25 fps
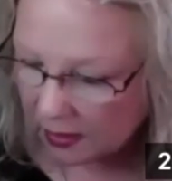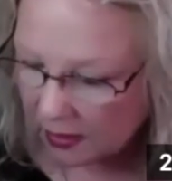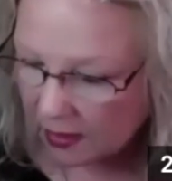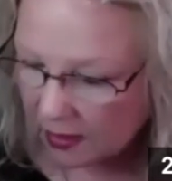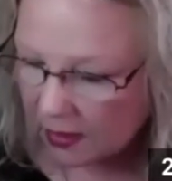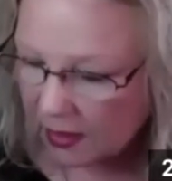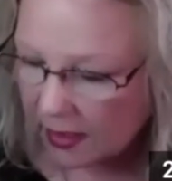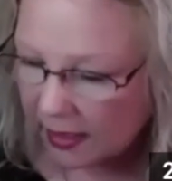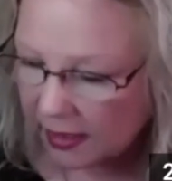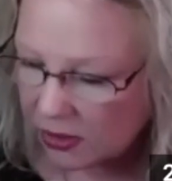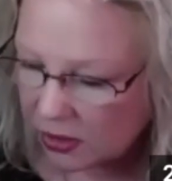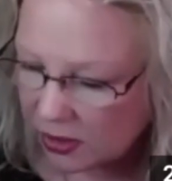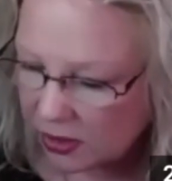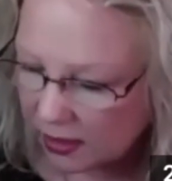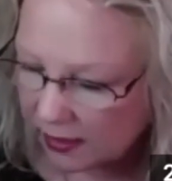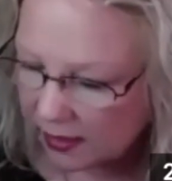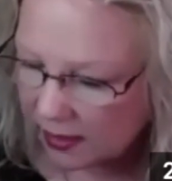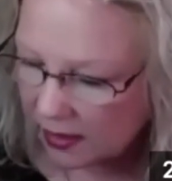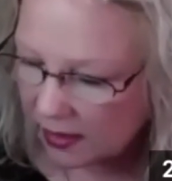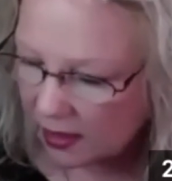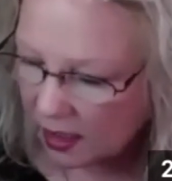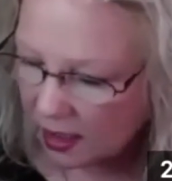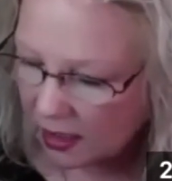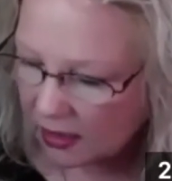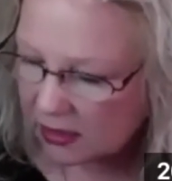Angelic
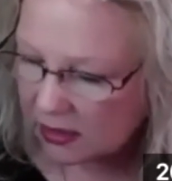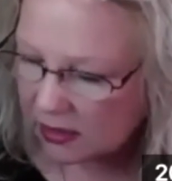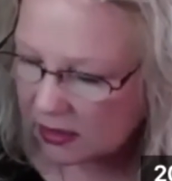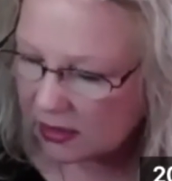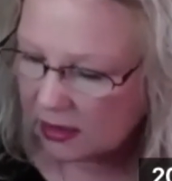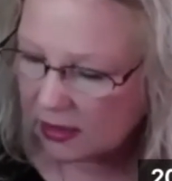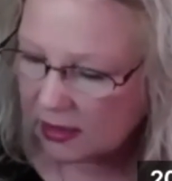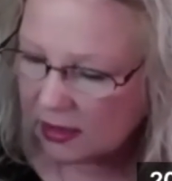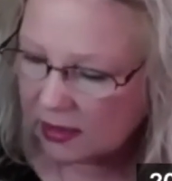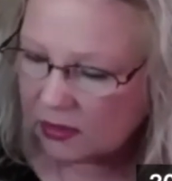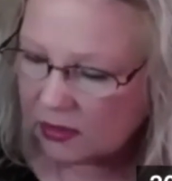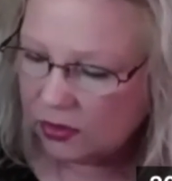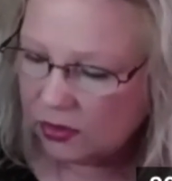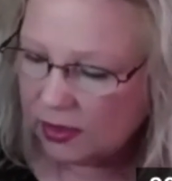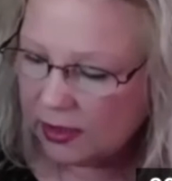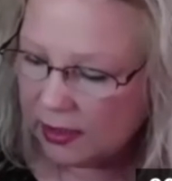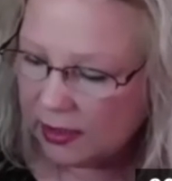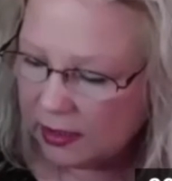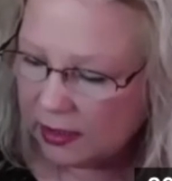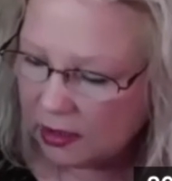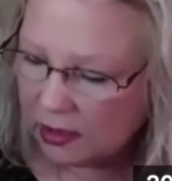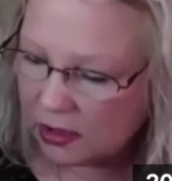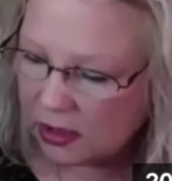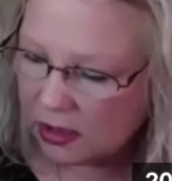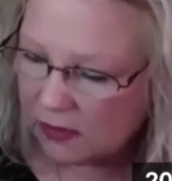consciousness or
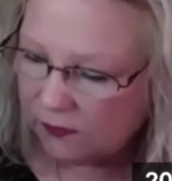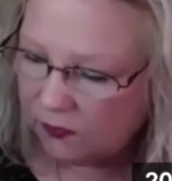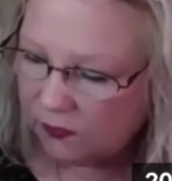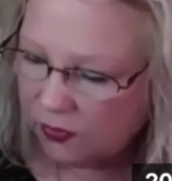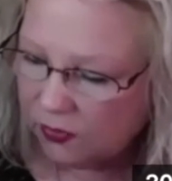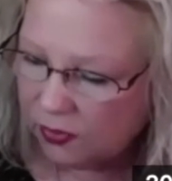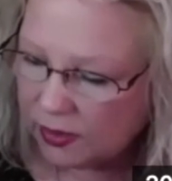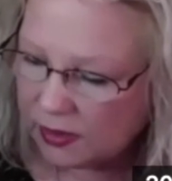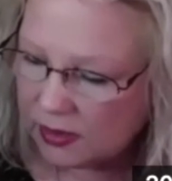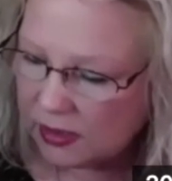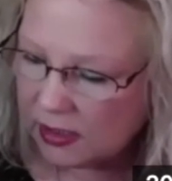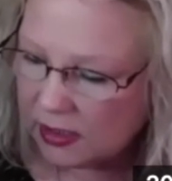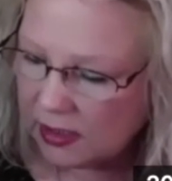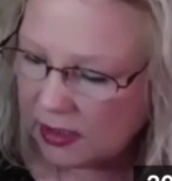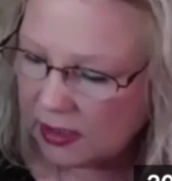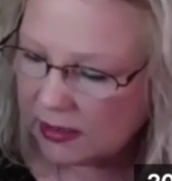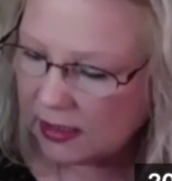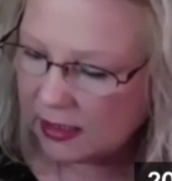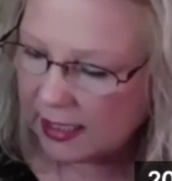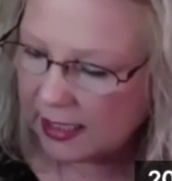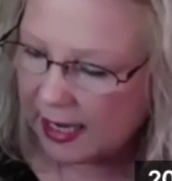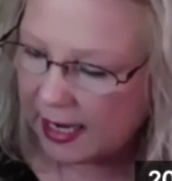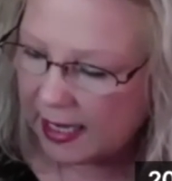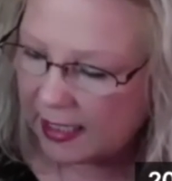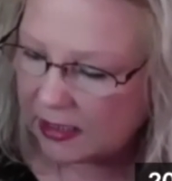energy force is an
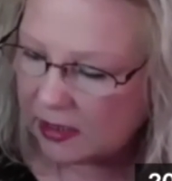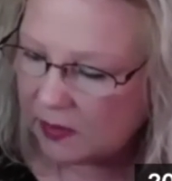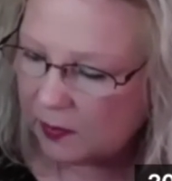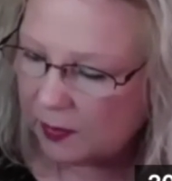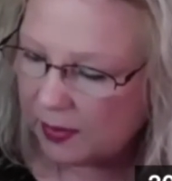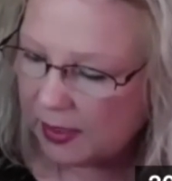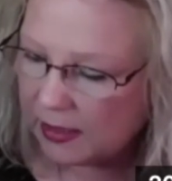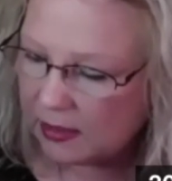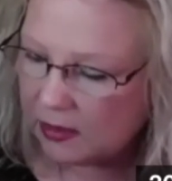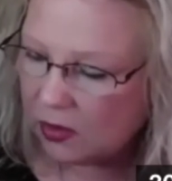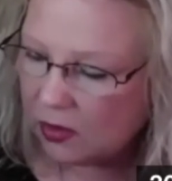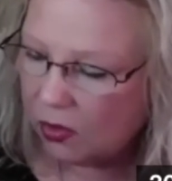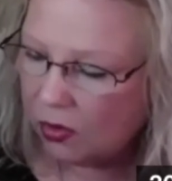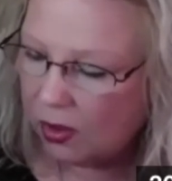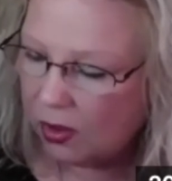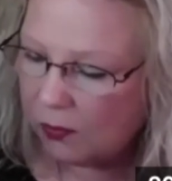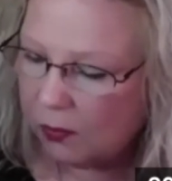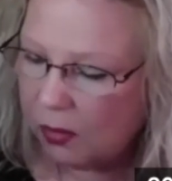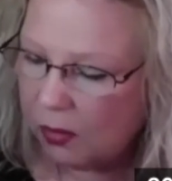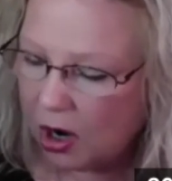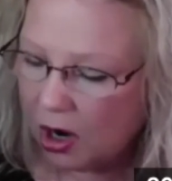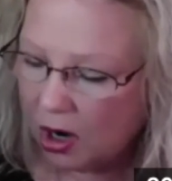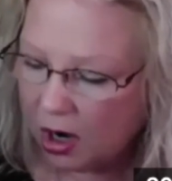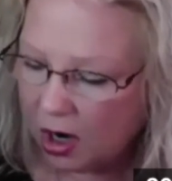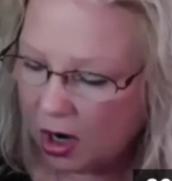aspect or
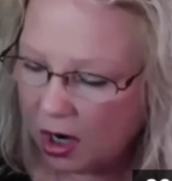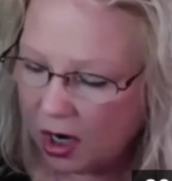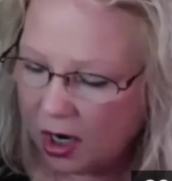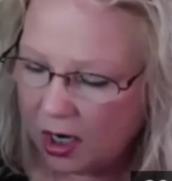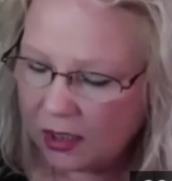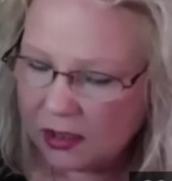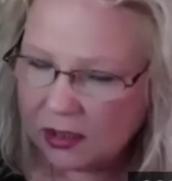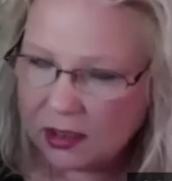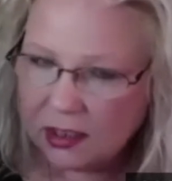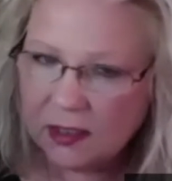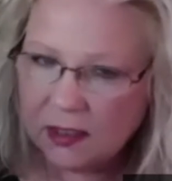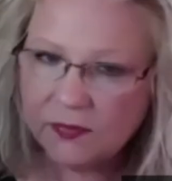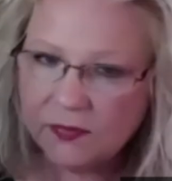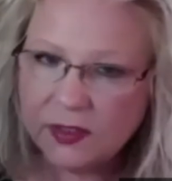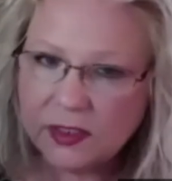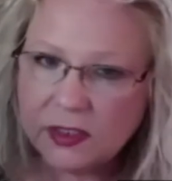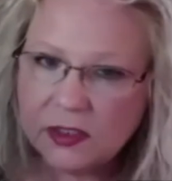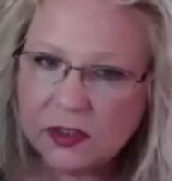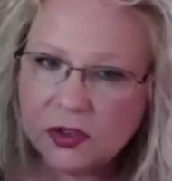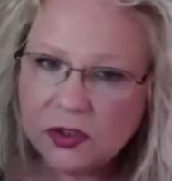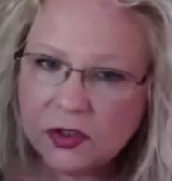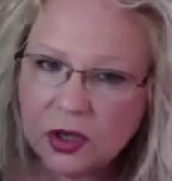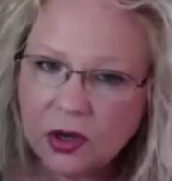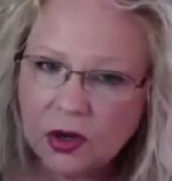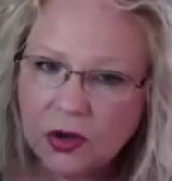part of the
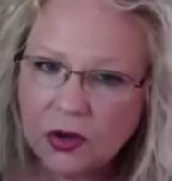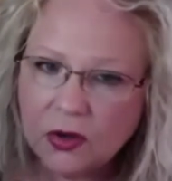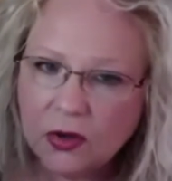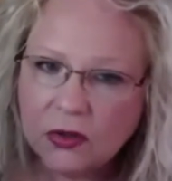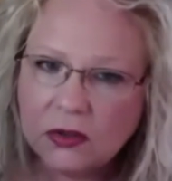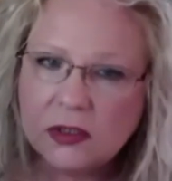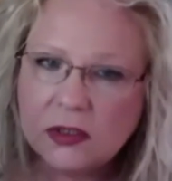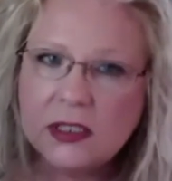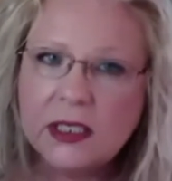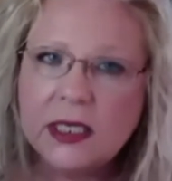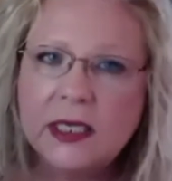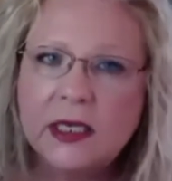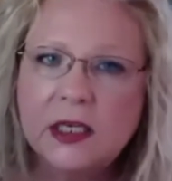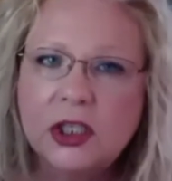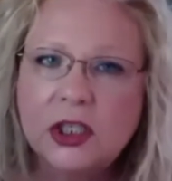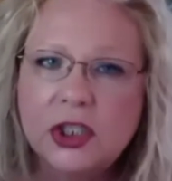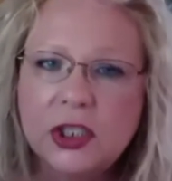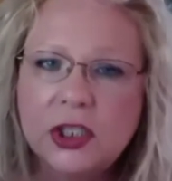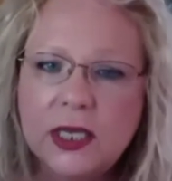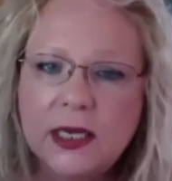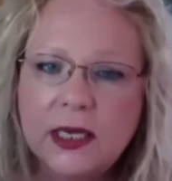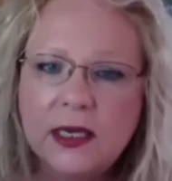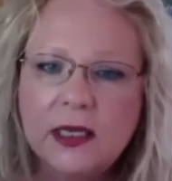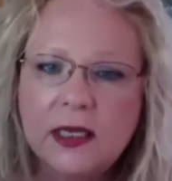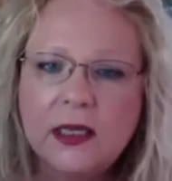soul's
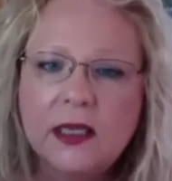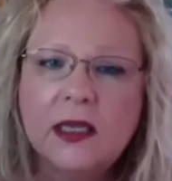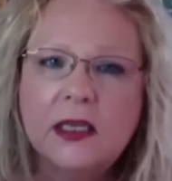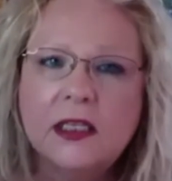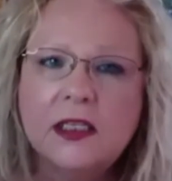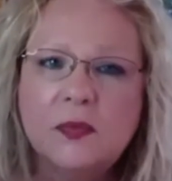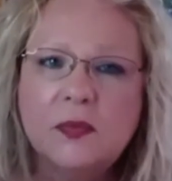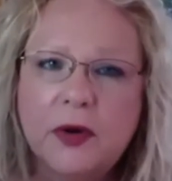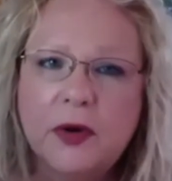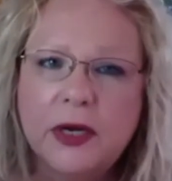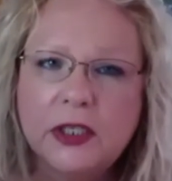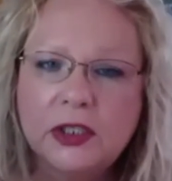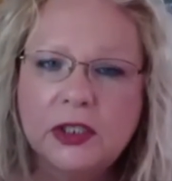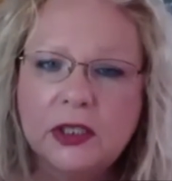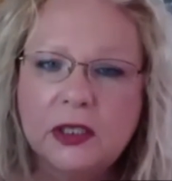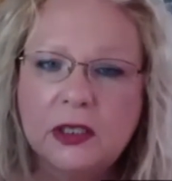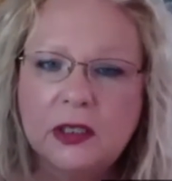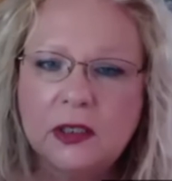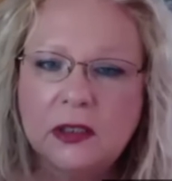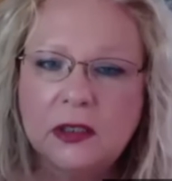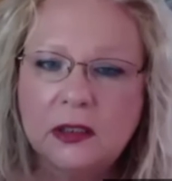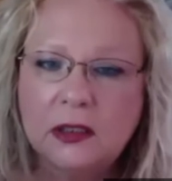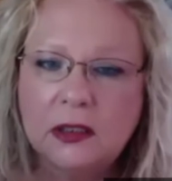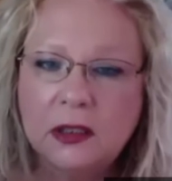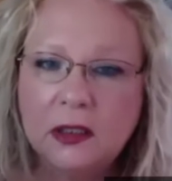energetic expression.
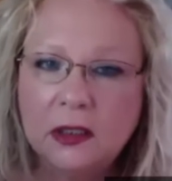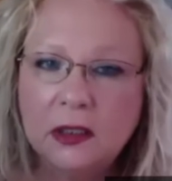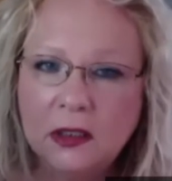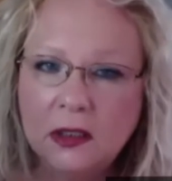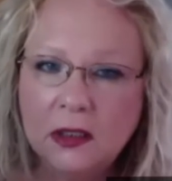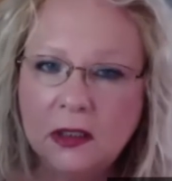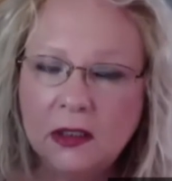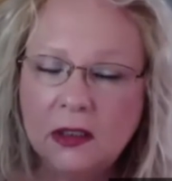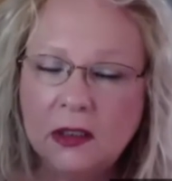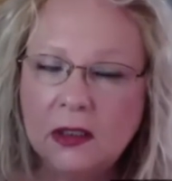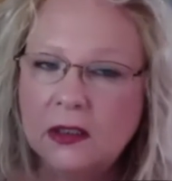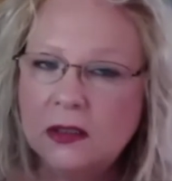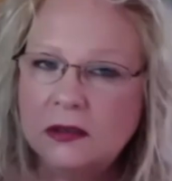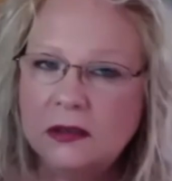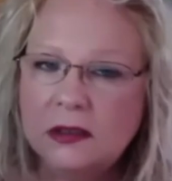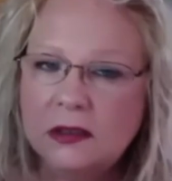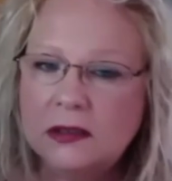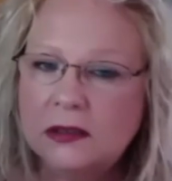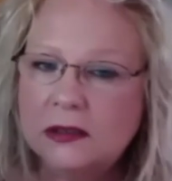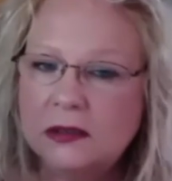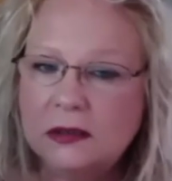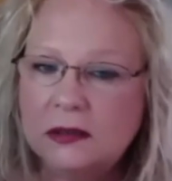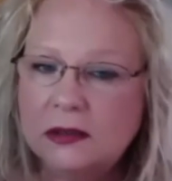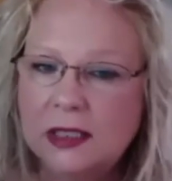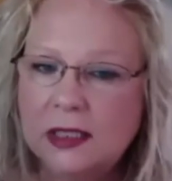
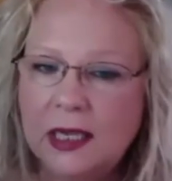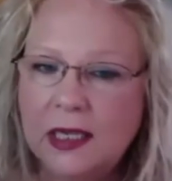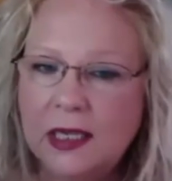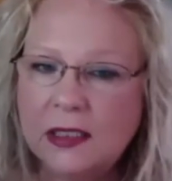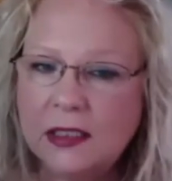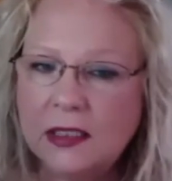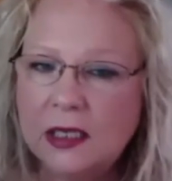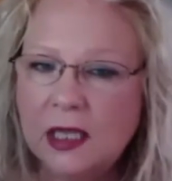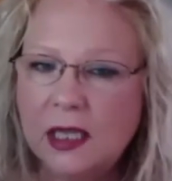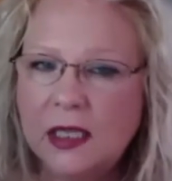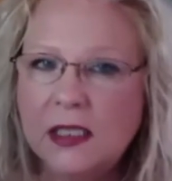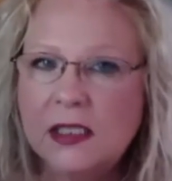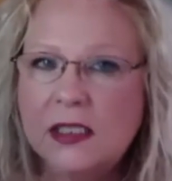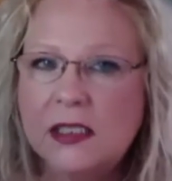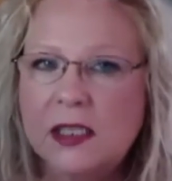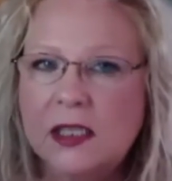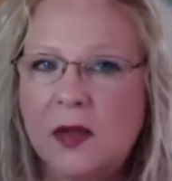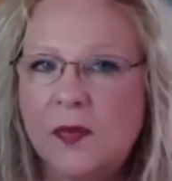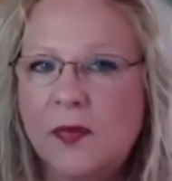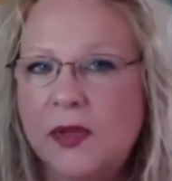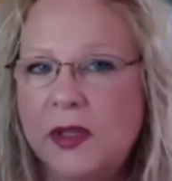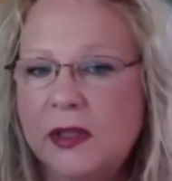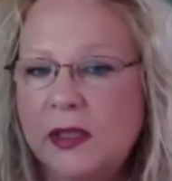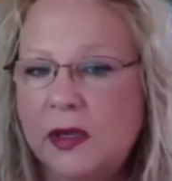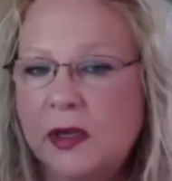That's not
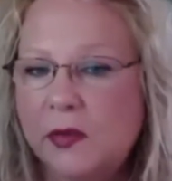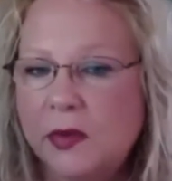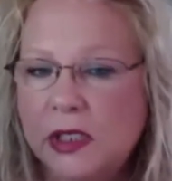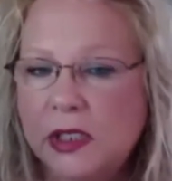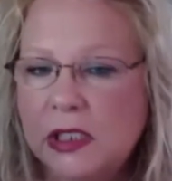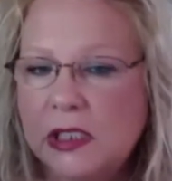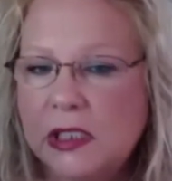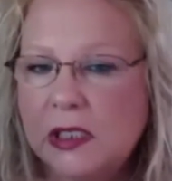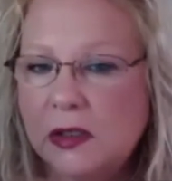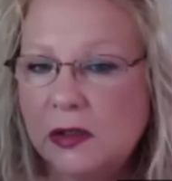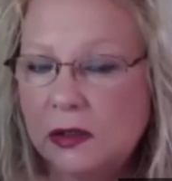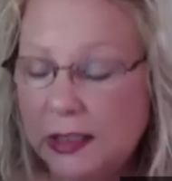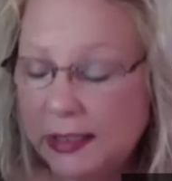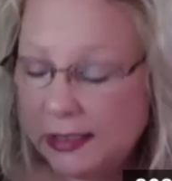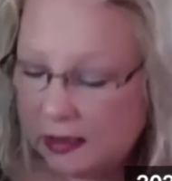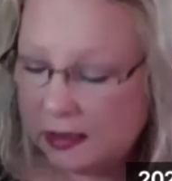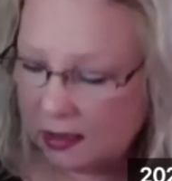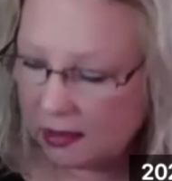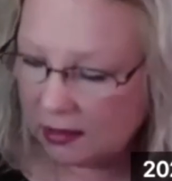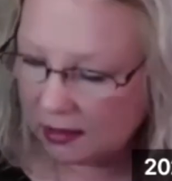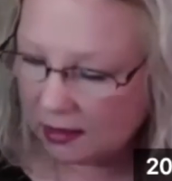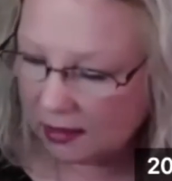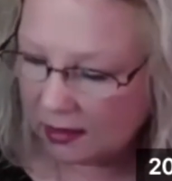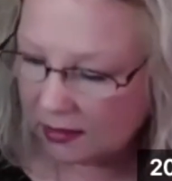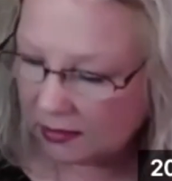something that we're generally
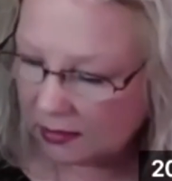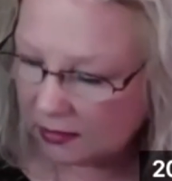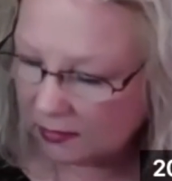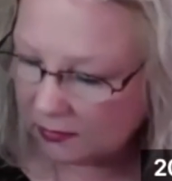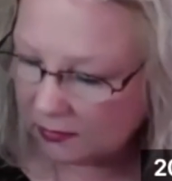taught.